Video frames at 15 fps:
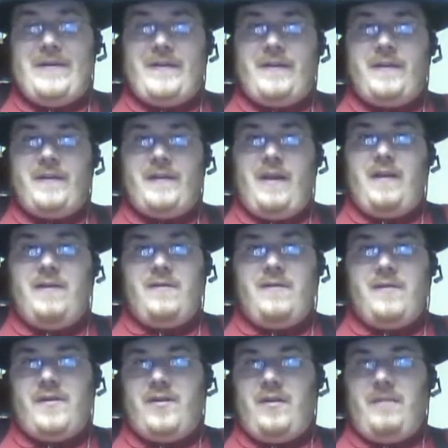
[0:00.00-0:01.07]
Cincinnati
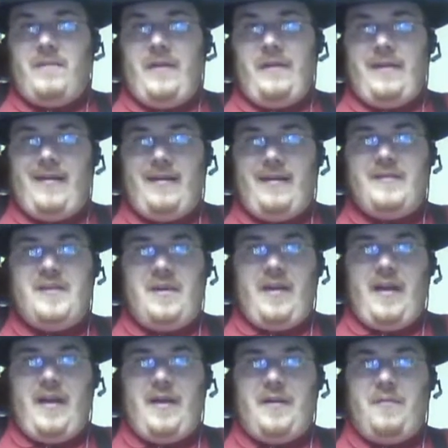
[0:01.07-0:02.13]
Union Terminal in
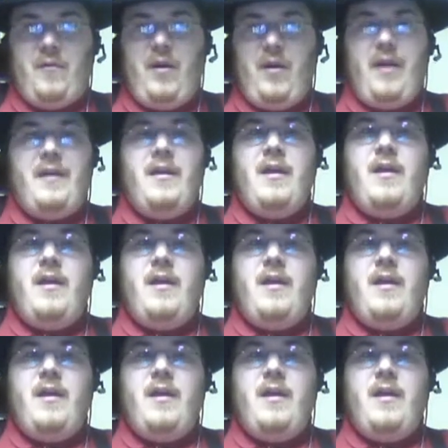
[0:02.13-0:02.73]
1991